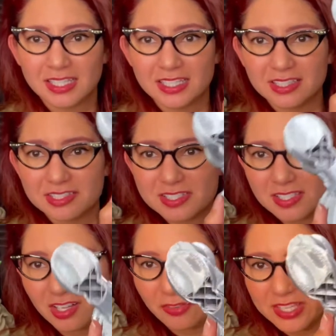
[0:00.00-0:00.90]
there's
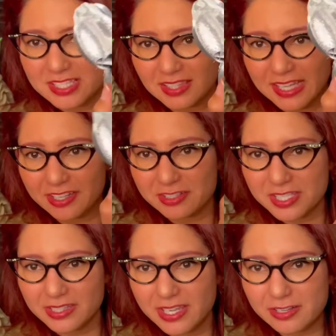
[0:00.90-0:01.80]
all these layers
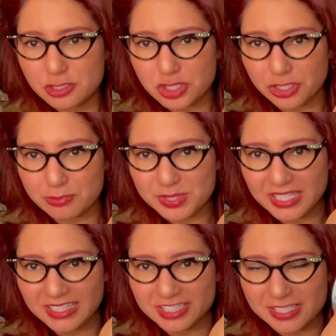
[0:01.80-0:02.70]
in there and germs
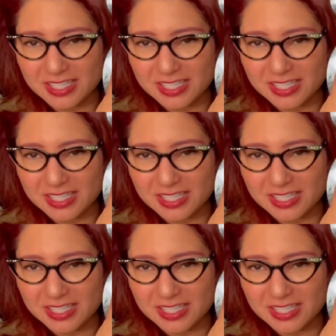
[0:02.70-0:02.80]
can just